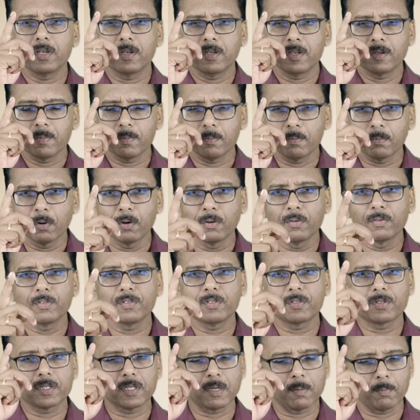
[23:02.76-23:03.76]

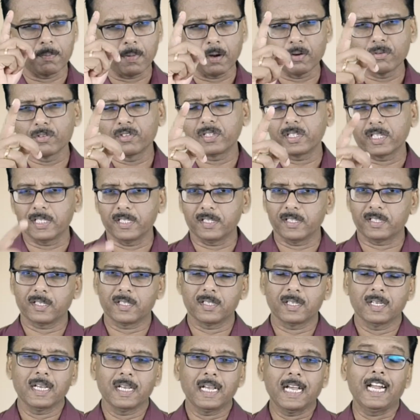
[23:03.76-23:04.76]
moves the mountains
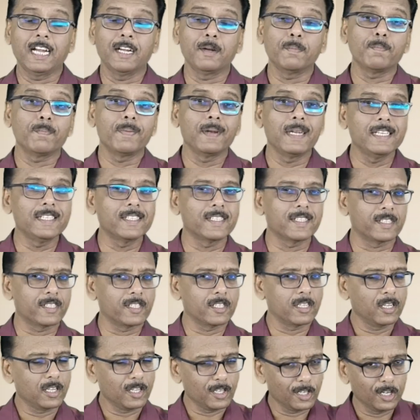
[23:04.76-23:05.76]
and pleases
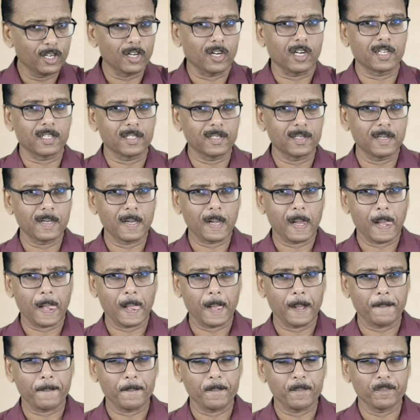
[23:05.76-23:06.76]
God.
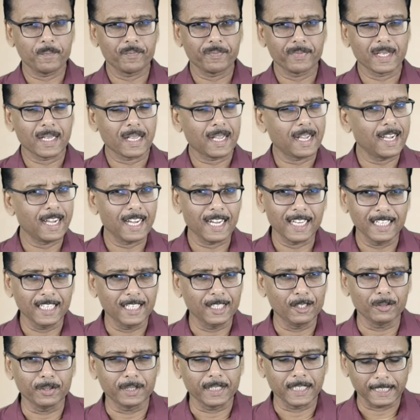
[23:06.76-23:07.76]

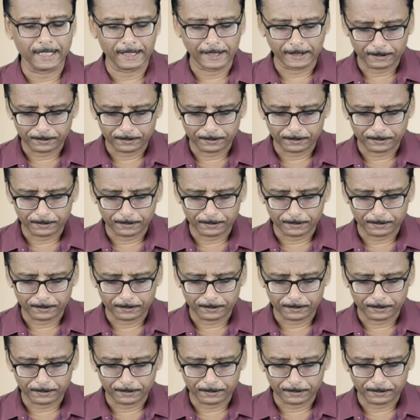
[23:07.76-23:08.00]
Hallelujah.